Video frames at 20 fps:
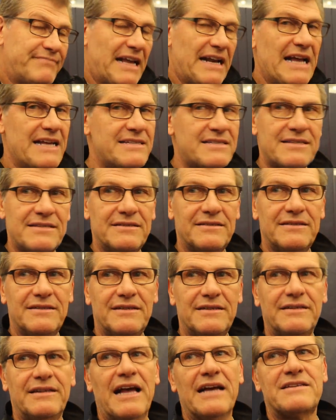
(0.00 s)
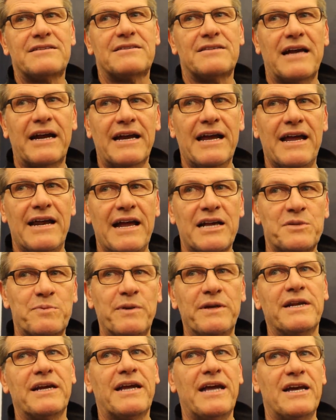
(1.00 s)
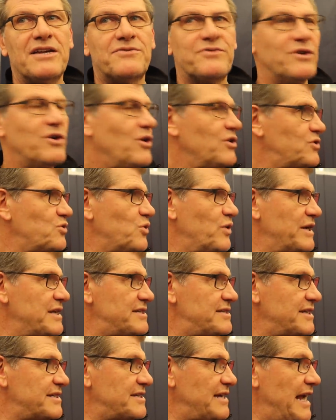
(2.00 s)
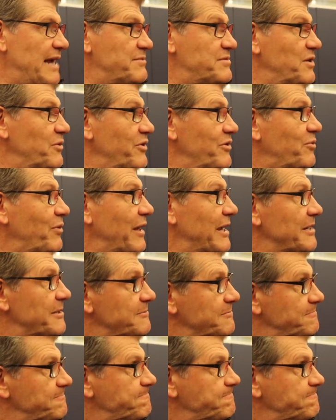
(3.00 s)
and that's that's again that's been the case for all 26 games that we played.